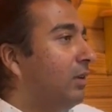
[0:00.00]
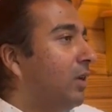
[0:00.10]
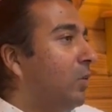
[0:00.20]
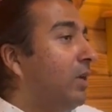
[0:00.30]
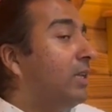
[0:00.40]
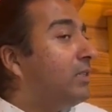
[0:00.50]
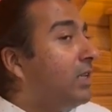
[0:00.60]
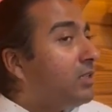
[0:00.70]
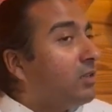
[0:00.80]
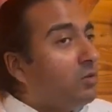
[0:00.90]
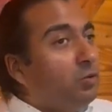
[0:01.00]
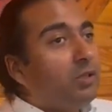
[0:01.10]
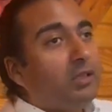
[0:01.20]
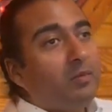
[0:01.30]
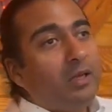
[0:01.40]
We can say
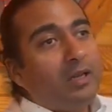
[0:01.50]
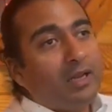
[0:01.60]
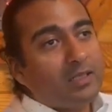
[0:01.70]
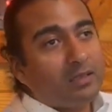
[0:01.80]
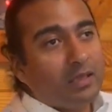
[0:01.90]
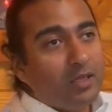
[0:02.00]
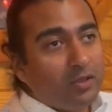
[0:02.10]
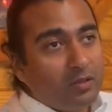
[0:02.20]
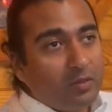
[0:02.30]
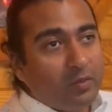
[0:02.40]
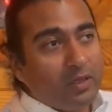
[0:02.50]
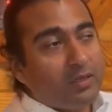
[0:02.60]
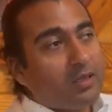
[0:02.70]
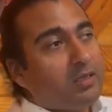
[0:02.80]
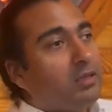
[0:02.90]
seclusion can mean isolation. We can
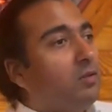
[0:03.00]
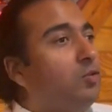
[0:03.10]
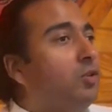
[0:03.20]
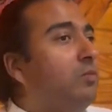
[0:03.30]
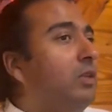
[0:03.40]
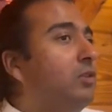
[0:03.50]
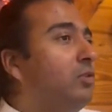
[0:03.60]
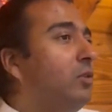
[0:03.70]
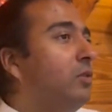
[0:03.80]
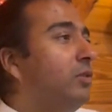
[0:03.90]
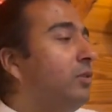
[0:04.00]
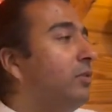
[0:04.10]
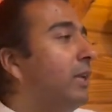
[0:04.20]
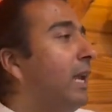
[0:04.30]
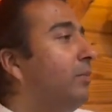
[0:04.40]
say seclusion means you go into your
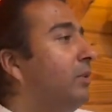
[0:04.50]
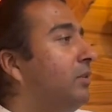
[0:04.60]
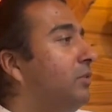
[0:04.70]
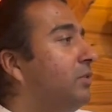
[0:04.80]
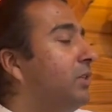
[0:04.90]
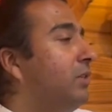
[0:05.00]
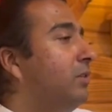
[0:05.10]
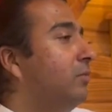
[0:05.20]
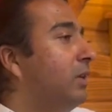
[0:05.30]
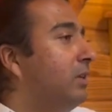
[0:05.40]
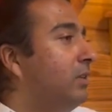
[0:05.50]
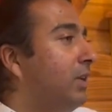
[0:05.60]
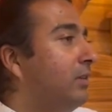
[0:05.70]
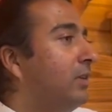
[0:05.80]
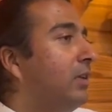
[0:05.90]
cabin and you sit and you meditate.